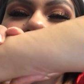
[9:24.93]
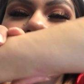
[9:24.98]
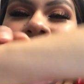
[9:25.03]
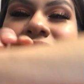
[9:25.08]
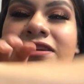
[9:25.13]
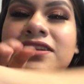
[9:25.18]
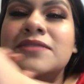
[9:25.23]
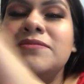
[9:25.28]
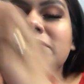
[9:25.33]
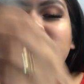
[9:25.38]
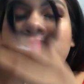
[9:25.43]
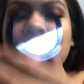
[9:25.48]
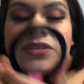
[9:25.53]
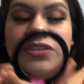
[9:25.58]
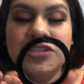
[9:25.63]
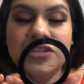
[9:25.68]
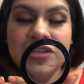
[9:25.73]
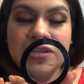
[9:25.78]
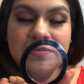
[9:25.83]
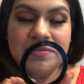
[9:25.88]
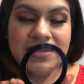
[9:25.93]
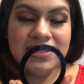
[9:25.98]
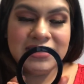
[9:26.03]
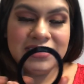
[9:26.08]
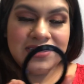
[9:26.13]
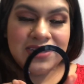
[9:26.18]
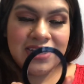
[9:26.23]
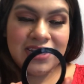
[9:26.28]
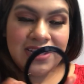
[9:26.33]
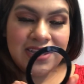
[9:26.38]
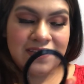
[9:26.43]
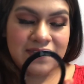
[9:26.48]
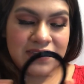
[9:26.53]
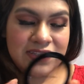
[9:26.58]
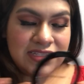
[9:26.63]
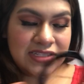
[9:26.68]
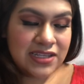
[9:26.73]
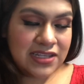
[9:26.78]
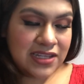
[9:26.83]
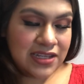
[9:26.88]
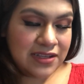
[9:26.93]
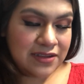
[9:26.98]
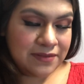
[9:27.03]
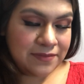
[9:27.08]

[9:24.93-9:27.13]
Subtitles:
And let me swatch again because you cannot even see that.